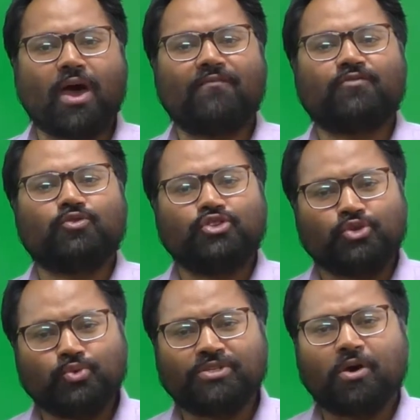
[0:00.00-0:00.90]
have to
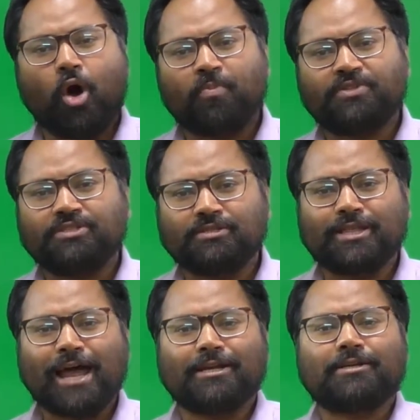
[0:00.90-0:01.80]
choose an option
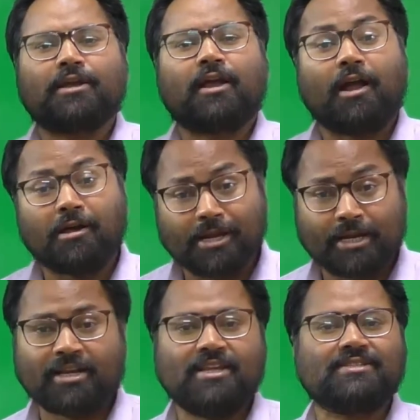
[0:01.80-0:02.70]
that
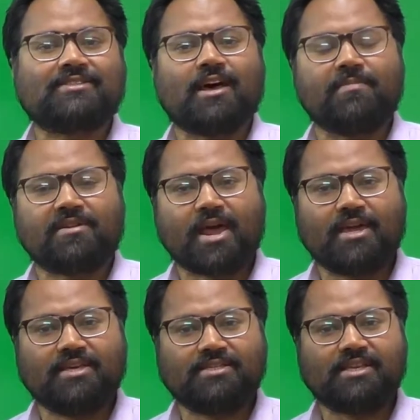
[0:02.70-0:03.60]
correctly
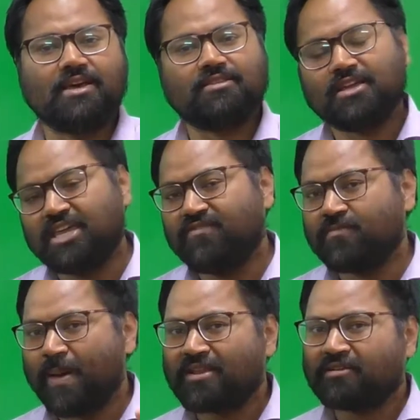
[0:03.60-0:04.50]
summarize the given
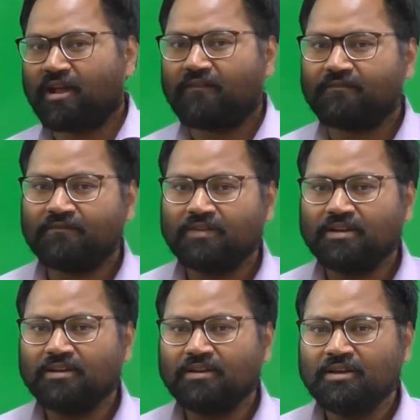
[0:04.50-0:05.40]
paragraph.
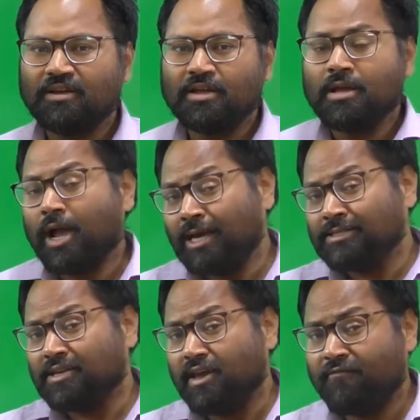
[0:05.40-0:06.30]

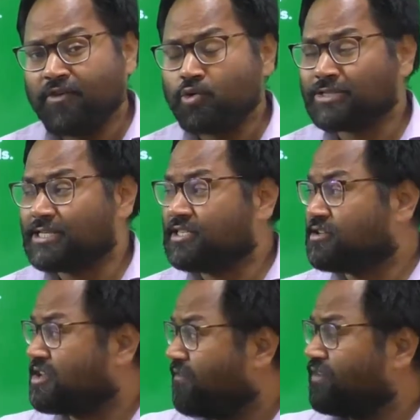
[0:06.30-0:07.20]
Guys, if you see the
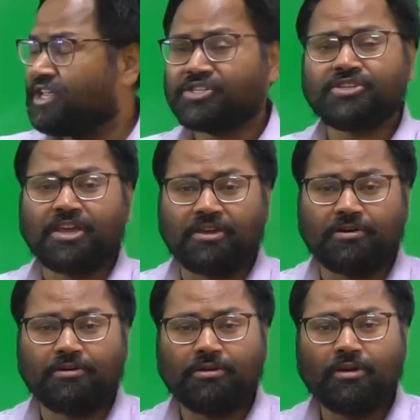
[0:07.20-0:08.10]
definition
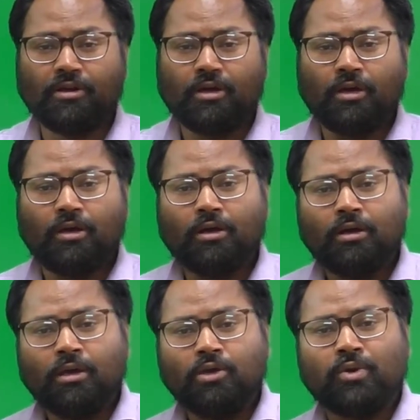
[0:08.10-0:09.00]
here,
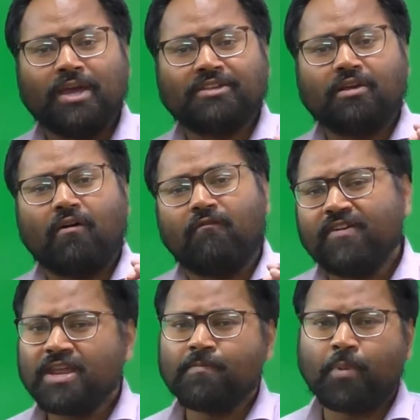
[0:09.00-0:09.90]
you get a
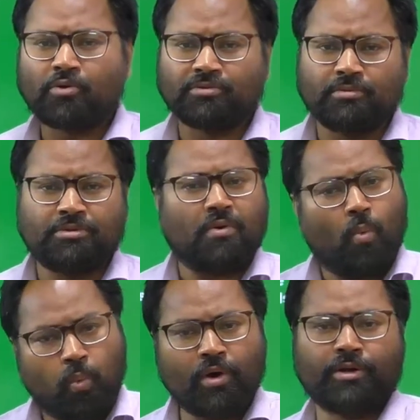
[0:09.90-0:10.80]
very important
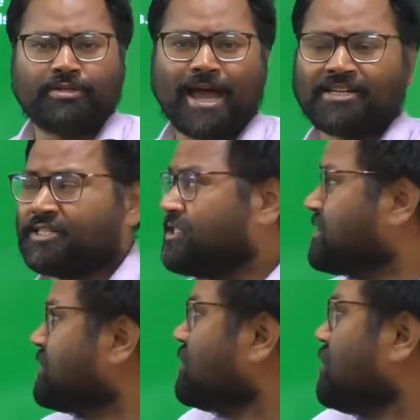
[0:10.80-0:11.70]
word, that is